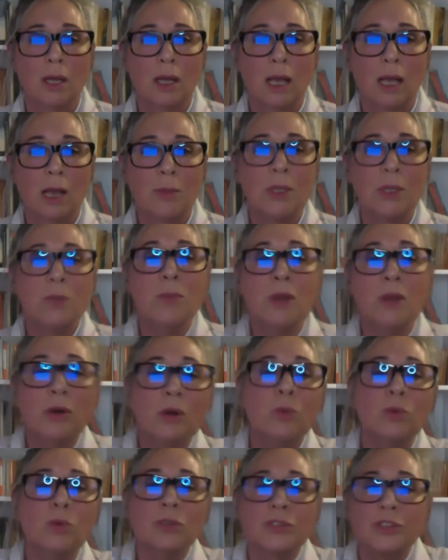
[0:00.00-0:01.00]
I mean, Mary
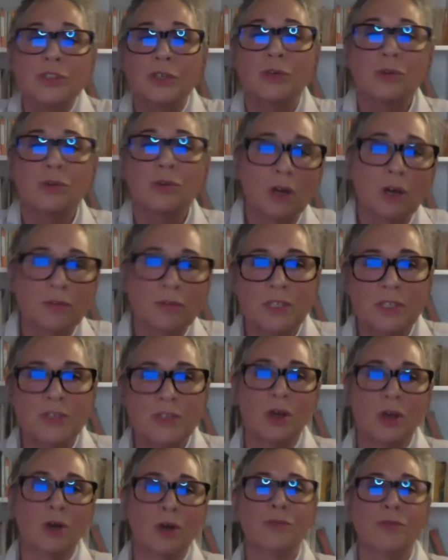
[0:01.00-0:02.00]
Wollstonecraft is the
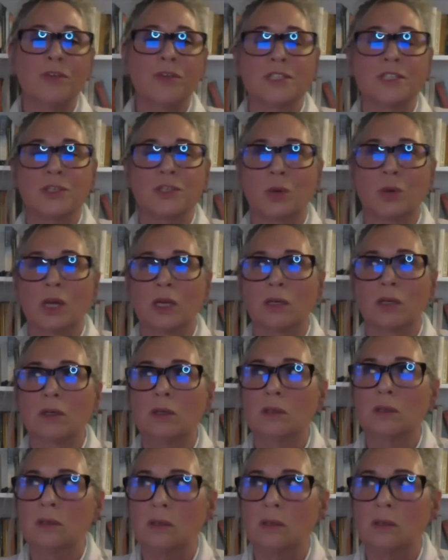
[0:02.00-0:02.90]
obvious one.